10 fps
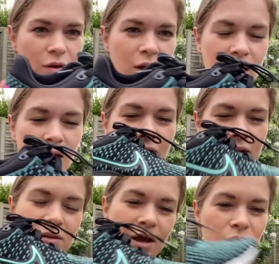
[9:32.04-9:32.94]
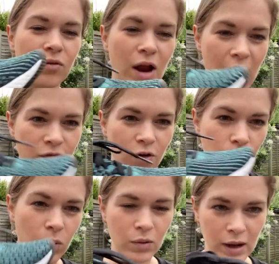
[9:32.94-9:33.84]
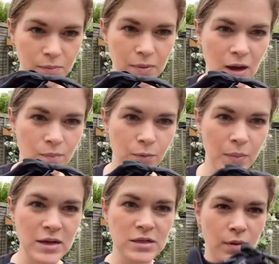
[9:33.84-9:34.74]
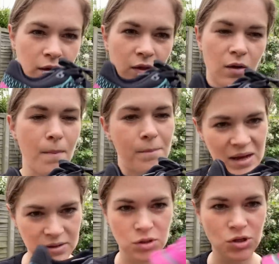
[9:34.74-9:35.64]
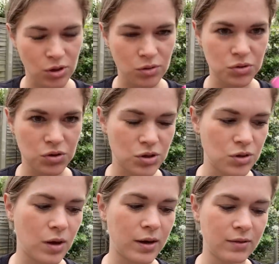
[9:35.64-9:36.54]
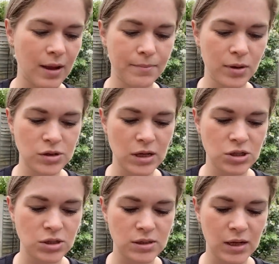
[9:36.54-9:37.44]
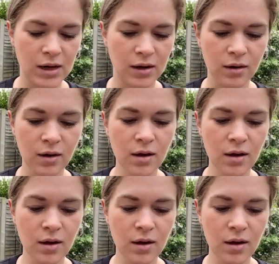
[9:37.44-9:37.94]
It, yeah, the React foam will let you pick up the pace, but I think there are better shoes to do kind of tempo sessions in.